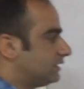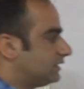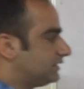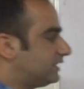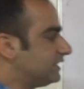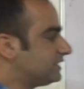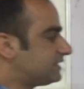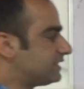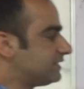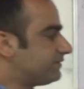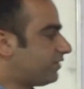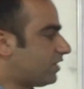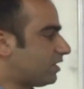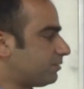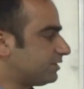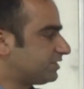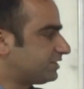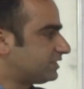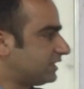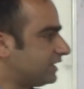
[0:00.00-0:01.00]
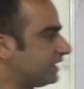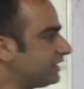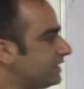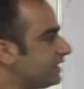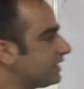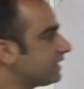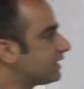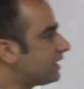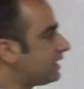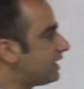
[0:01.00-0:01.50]
This information,
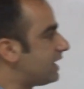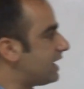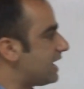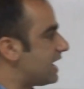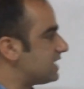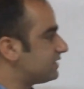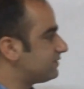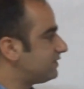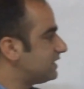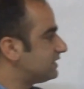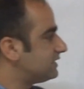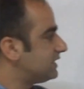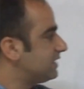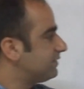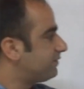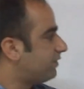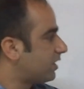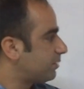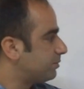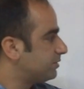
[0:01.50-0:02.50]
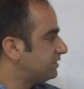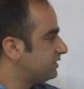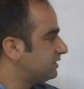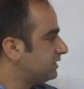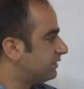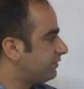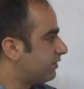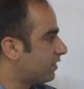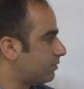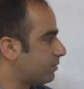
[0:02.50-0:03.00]
Indica, as well as the information in
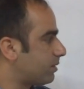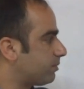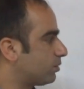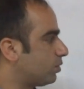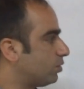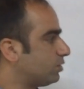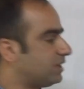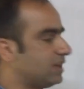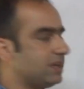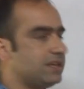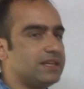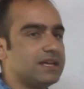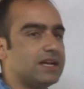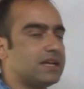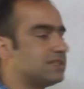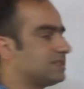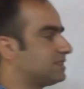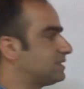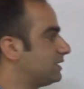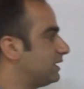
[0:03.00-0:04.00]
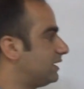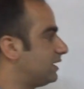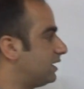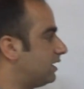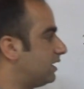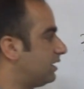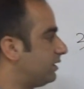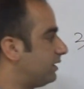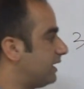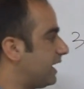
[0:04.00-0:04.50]
the form of Kautilya's
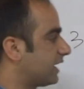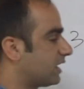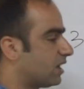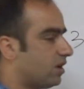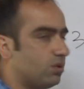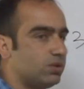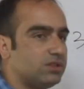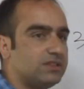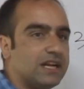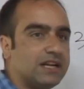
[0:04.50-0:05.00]
account,